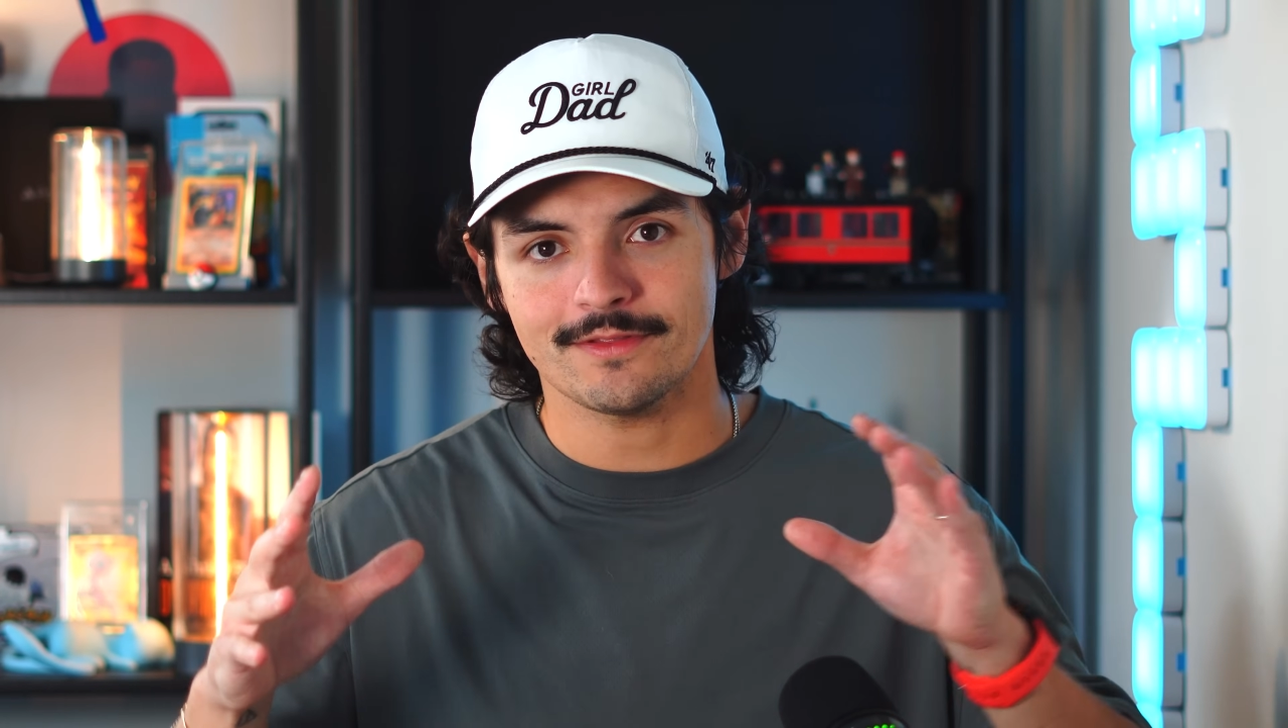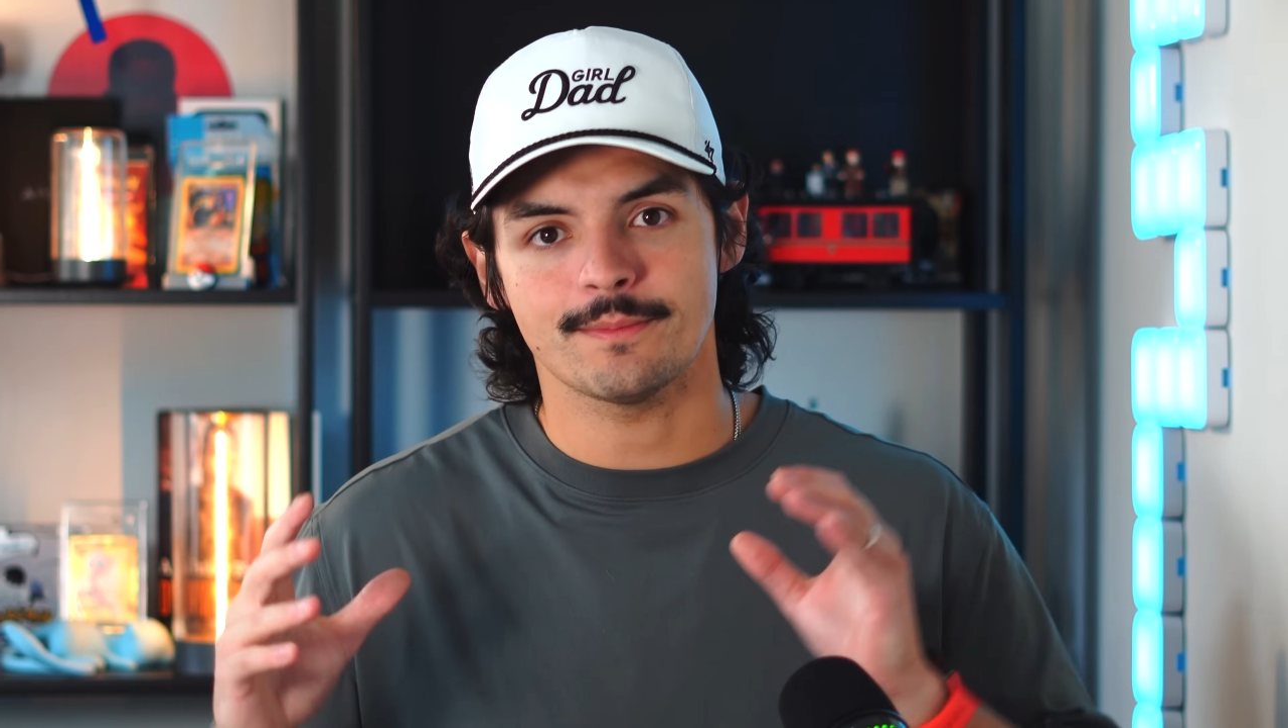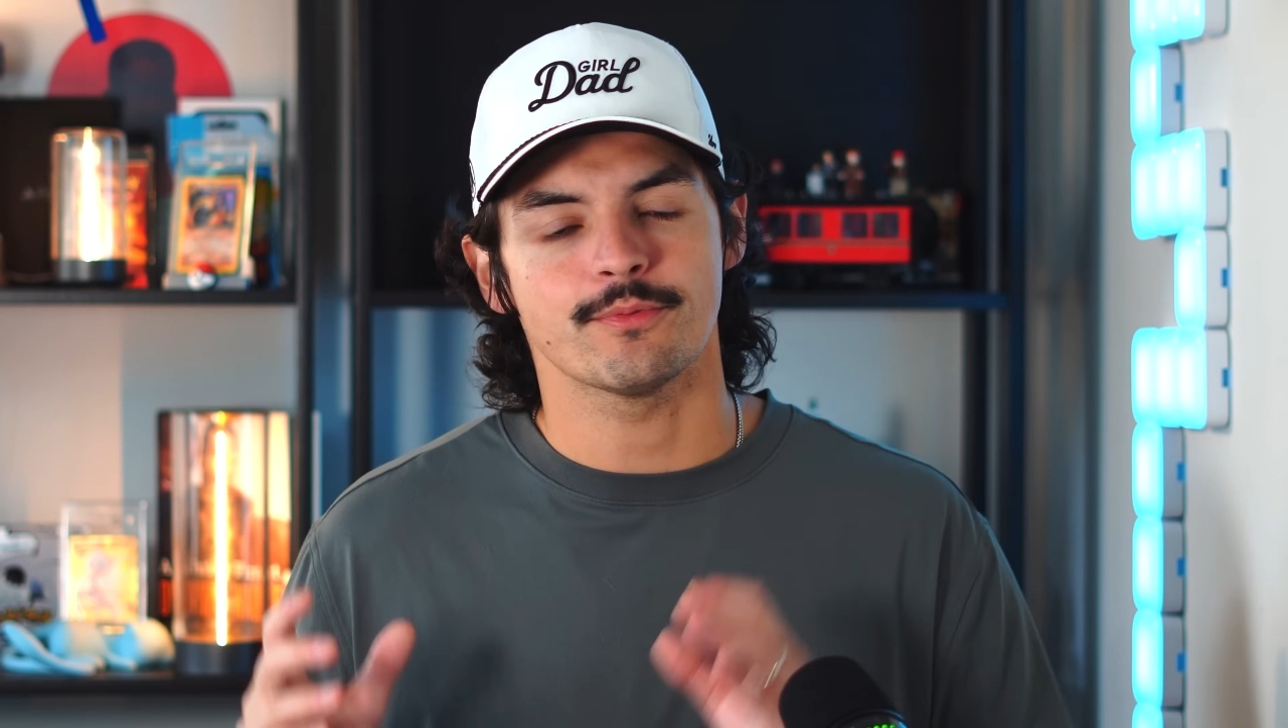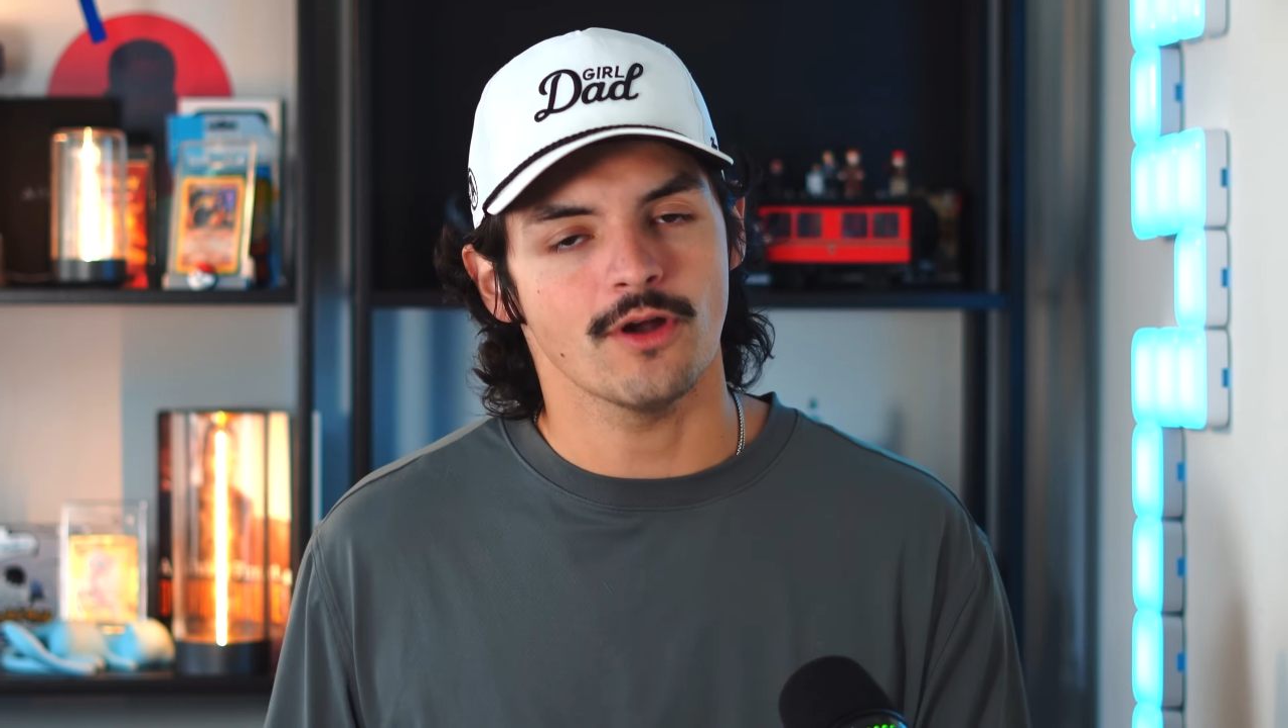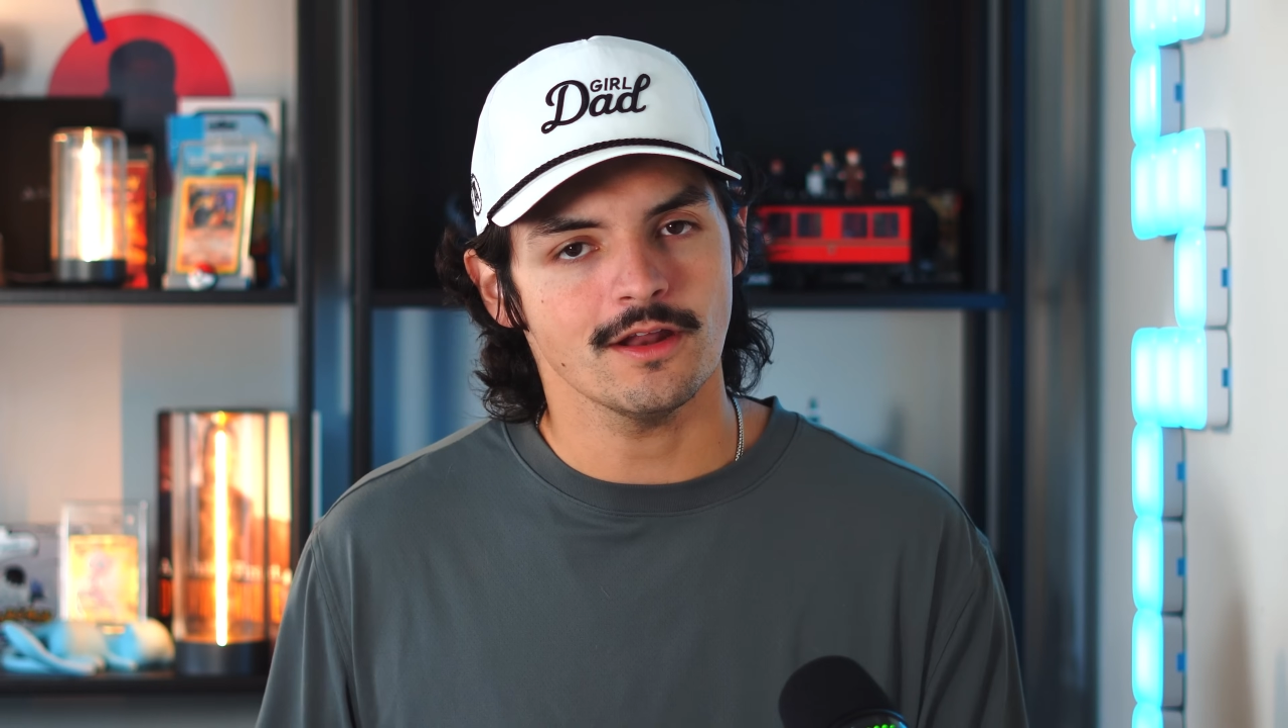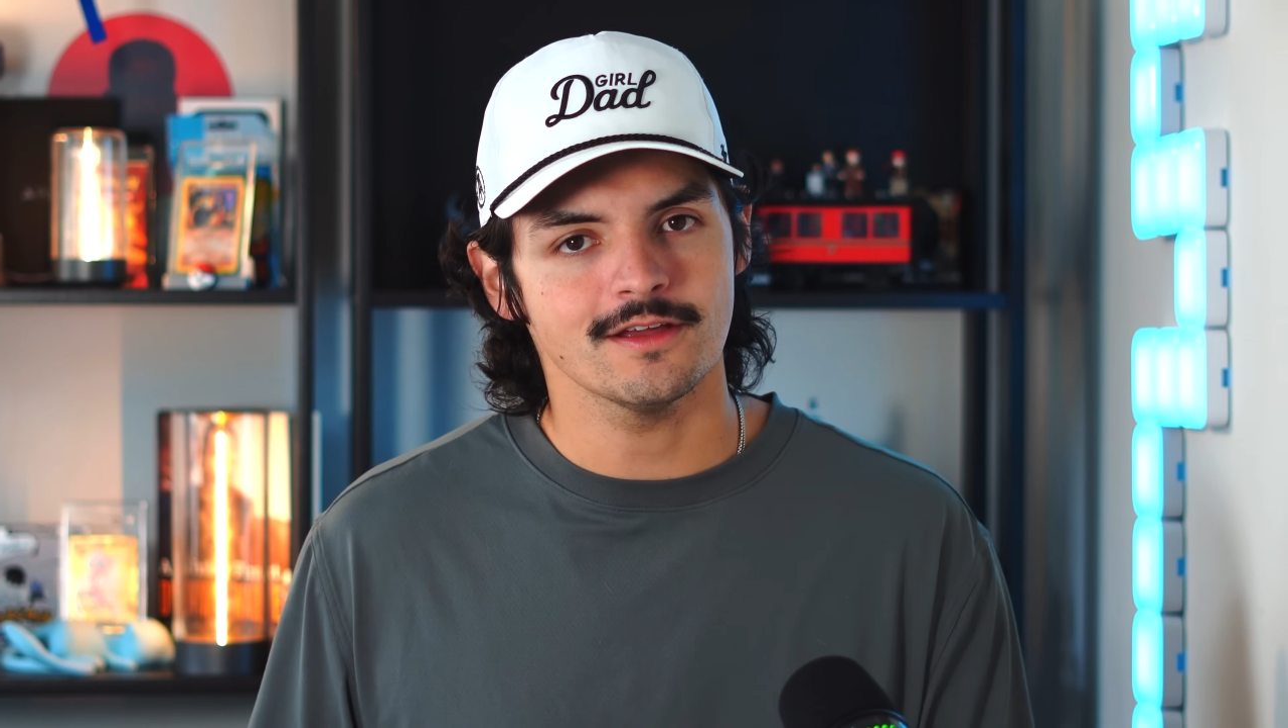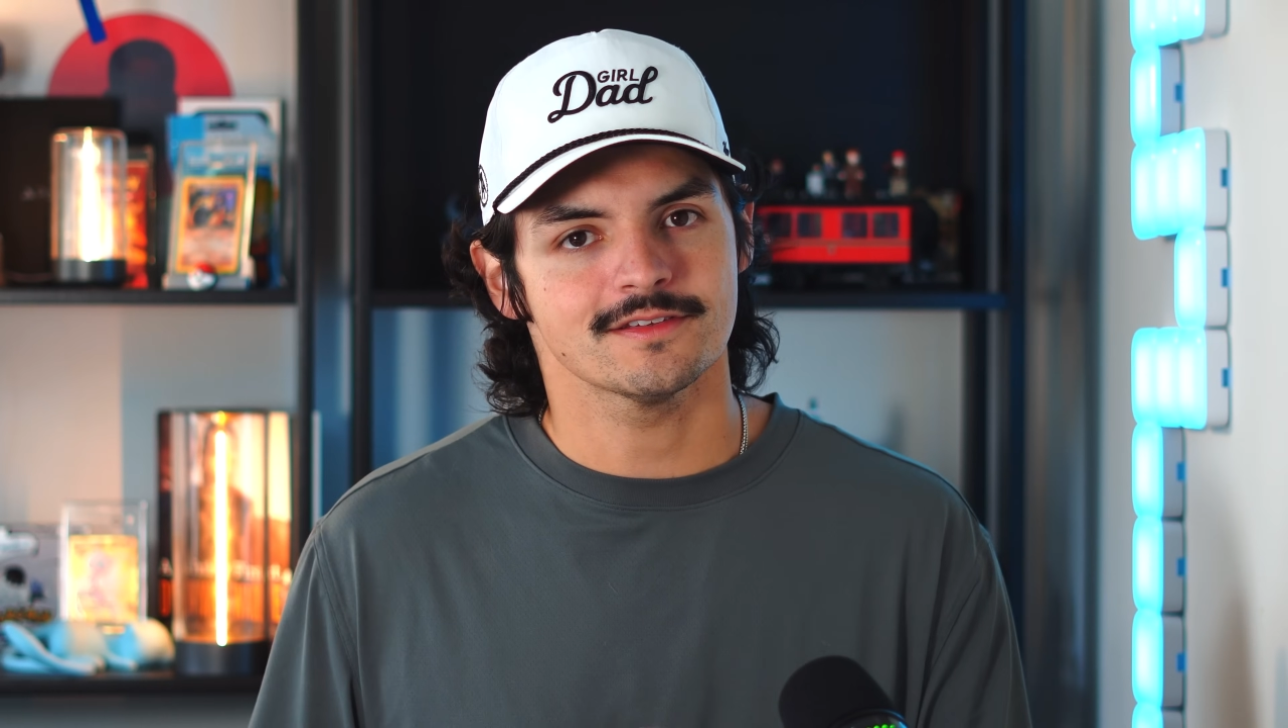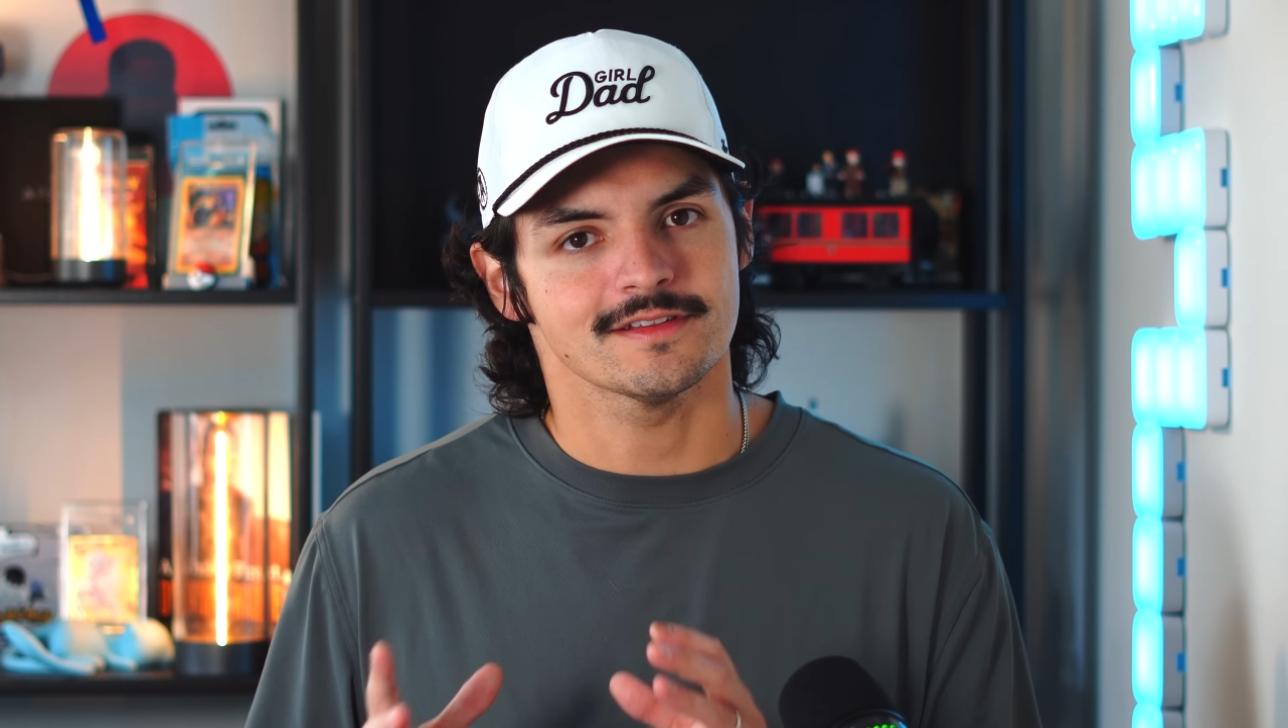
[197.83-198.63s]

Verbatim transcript: the products